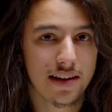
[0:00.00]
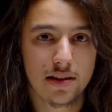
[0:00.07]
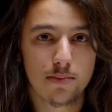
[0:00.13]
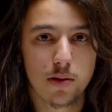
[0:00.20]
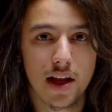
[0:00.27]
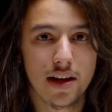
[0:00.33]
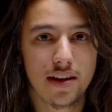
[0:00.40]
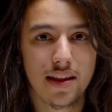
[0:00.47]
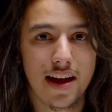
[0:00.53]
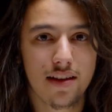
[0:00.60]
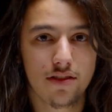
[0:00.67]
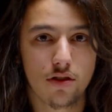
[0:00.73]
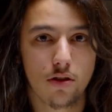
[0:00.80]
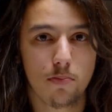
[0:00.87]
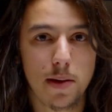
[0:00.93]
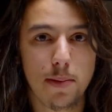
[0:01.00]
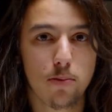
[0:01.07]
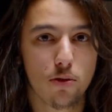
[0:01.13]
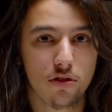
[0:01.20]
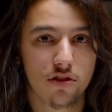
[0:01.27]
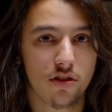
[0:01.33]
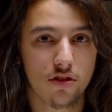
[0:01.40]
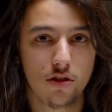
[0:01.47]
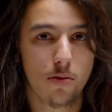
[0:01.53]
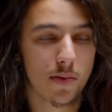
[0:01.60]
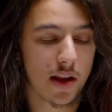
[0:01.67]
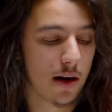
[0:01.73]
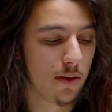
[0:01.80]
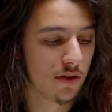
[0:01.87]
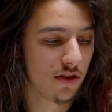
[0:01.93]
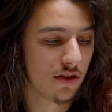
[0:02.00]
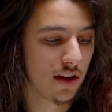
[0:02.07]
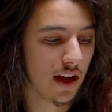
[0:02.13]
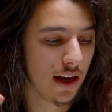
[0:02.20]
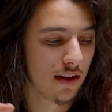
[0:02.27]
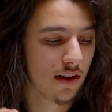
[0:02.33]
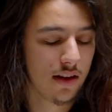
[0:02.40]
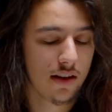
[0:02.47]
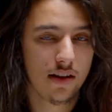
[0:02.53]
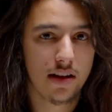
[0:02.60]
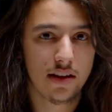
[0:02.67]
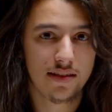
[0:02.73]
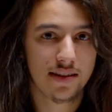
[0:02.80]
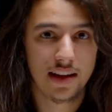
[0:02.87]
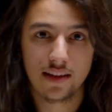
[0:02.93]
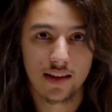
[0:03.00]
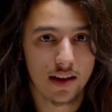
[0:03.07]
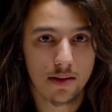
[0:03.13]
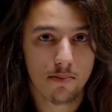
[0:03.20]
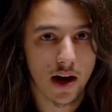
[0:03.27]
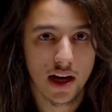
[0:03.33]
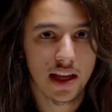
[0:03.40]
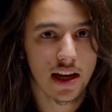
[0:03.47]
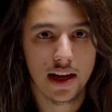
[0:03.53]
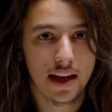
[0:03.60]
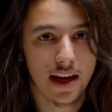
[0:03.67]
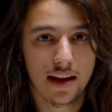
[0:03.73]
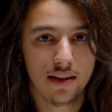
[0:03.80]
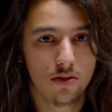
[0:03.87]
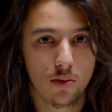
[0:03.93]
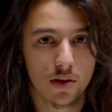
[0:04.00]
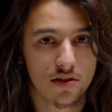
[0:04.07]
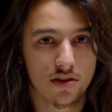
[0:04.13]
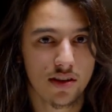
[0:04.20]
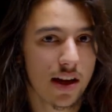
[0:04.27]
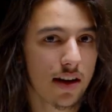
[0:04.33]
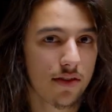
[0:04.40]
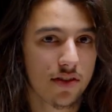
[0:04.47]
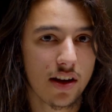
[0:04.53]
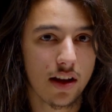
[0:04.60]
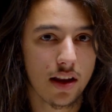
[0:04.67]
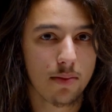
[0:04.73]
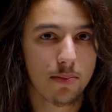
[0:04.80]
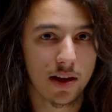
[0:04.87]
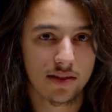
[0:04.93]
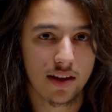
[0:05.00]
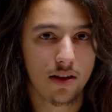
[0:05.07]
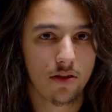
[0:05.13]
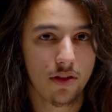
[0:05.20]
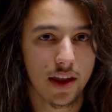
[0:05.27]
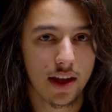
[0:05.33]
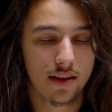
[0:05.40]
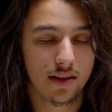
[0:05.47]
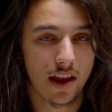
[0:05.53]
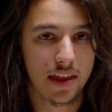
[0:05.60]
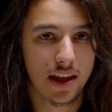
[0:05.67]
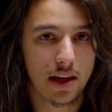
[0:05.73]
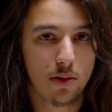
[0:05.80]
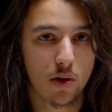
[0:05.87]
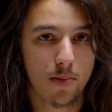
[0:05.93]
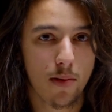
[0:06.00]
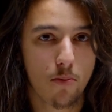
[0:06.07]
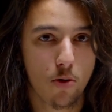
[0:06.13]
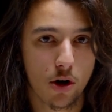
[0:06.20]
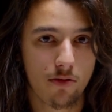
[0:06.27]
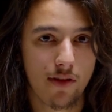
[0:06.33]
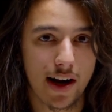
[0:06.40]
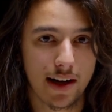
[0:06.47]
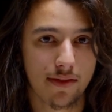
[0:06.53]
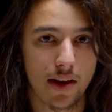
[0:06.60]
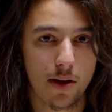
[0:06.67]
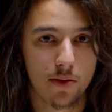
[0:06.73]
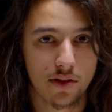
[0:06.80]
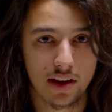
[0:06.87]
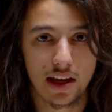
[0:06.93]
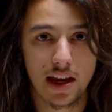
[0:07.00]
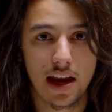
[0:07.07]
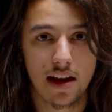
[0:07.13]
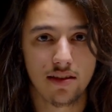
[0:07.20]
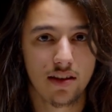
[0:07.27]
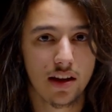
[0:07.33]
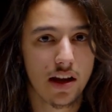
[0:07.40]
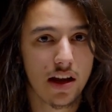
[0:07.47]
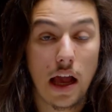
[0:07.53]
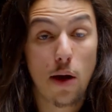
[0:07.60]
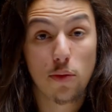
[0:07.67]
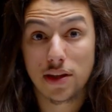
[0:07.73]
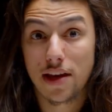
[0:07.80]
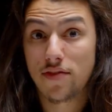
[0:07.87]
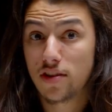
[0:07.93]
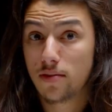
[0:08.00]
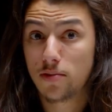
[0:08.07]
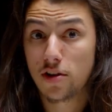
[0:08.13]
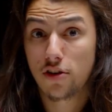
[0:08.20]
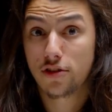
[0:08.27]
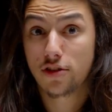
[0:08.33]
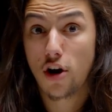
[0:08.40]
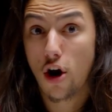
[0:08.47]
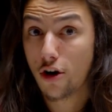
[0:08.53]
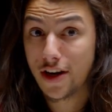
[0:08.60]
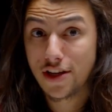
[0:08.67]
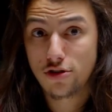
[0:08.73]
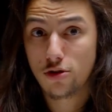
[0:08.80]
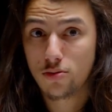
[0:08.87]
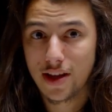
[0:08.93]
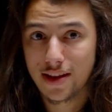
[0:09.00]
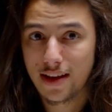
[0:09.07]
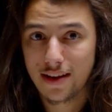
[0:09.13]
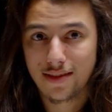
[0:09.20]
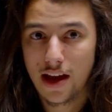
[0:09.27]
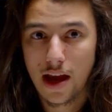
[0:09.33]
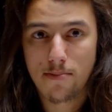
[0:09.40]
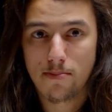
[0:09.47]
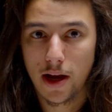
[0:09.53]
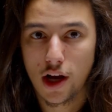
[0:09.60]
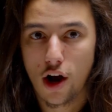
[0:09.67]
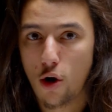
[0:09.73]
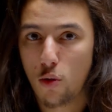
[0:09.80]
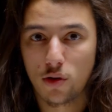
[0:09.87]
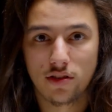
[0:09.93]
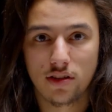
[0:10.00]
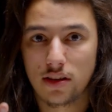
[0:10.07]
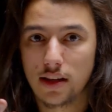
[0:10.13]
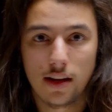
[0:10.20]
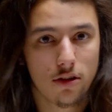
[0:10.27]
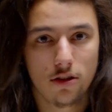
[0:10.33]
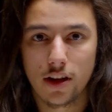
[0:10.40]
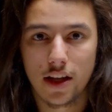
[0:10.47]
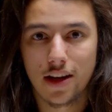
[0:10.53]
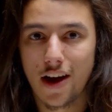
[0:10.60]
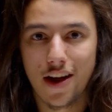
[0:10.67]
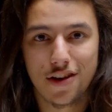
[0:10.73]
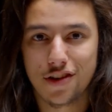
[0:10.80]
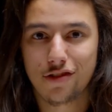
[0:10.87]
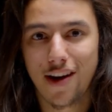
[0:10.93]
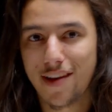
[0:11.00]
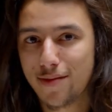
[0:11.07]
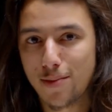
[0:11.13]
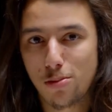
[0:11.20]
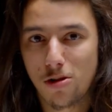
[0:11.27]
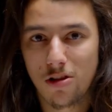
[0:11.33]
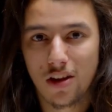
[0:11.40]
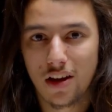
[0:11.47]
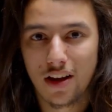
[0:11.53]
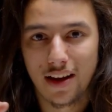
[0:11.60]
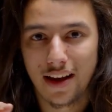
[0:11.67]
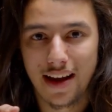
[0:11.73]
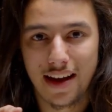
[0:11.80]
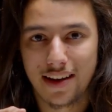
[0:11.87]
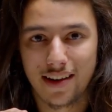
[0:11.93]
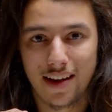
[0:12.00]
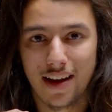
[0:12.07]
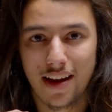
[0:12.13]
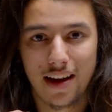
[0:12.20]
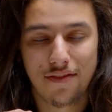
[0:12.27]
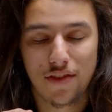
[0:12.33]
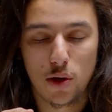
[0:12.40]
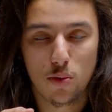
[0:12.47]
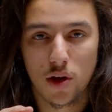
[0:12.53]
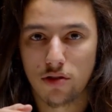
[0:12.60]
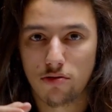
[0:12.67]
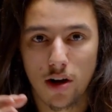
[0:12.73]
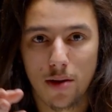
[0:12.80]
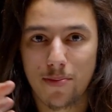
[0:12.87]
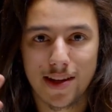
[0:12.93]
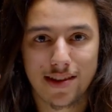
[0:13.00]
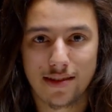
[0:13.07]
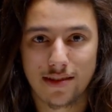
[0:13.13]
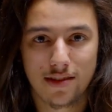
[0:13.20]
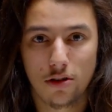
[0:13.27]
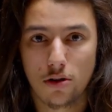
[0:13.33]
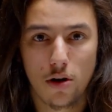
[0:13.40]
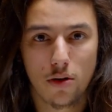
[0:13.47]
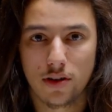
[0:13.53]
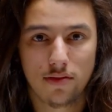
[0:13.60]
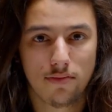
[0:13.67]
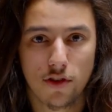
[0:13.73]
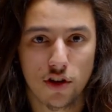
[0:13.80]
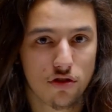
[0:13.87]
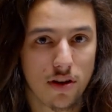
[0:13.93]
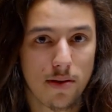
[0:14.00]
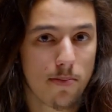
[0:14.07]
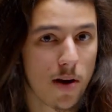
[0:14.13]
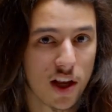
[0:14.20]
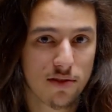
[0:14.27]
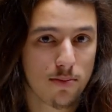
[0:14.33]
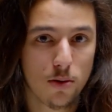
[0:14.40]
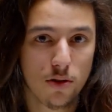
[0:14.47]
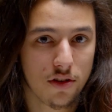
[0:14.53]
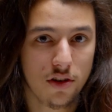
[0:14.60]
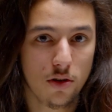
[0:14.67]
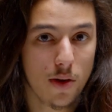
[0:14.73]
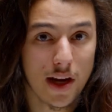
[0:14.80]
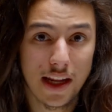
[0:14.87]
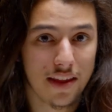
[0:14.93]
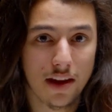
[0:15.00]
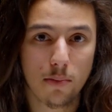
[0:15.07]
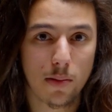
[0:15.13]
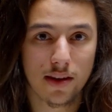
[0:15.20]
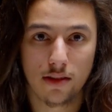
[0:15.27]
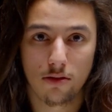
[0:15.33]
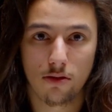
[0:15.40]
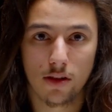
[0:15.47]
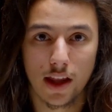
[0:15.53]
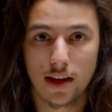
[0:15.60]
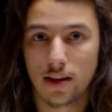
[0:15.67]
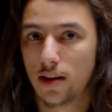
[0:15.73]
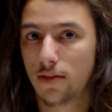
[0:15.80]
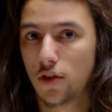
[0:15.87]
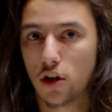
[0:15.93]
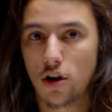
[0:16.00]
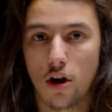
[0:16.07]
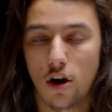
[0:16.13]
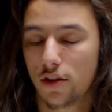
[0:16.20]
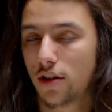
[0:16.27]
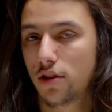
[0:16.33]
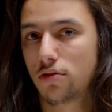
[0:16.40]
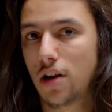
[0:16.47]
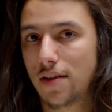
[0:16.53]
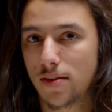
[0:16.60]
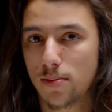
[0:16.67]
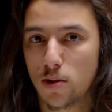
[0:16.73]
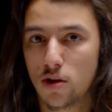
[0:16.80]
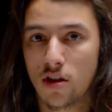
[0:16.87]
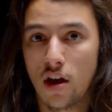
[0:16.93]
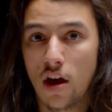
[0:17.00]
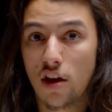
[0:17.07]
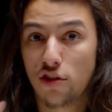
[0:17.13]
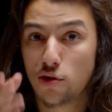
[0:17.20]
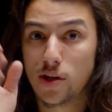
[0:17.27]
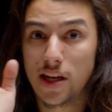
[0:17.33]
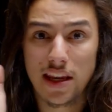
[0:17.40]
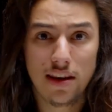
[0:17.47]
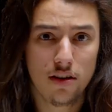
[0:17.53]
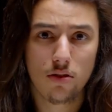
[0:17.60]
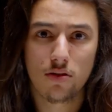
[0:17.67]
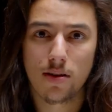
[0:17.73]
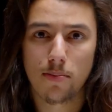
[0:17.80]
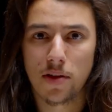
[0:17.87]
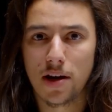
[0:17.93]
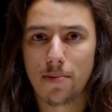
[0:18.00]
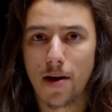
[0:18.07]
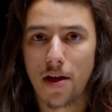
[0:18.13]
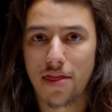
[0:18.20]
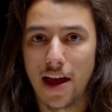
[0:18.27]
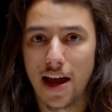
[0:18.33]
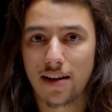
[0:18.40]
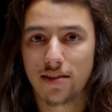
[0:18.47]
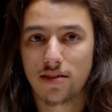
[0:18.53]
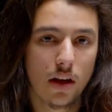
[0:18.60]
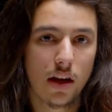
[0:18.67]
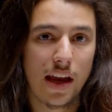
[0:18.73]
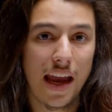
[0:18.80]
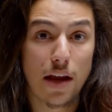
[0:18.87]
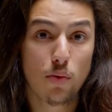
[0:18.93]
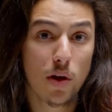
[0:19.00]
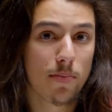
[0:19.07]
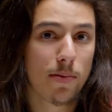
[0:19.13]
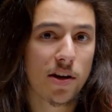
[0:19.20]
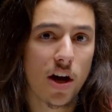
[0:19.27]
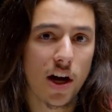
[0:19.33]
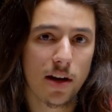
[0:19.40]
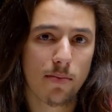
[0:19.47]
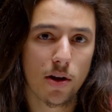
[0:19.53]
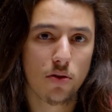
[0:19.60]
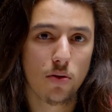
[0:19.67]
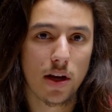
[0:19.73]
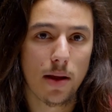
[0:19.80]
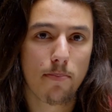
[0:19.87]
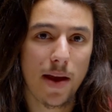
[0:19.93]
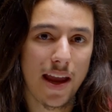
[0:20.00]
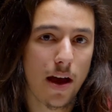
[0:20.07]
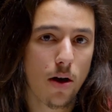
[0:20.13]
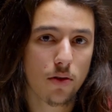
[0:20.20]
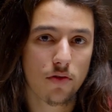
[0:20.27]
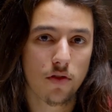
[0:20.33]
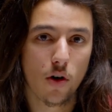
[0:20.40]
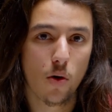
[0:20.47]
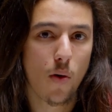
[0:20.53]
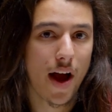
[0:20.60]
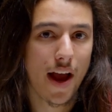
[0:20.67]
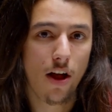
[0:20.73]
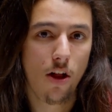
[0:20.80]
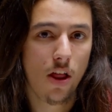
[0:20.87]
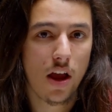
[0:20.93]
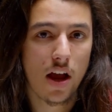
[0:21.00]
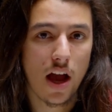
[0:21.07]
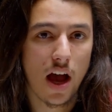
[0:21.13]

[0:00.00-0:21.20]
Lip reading: applied to that, so people just assumed that I was just like stealing money, I guess, which is kind of silly because I think he would have been more direct if that was the case. I was having some serious car issues at that time. My car was literally undrivable, and if anyone's running business, you know it's virtually impossible to do anything business related if your car is undrivable. So I needed to do something about that. And we had been talking about doing a payout for a while.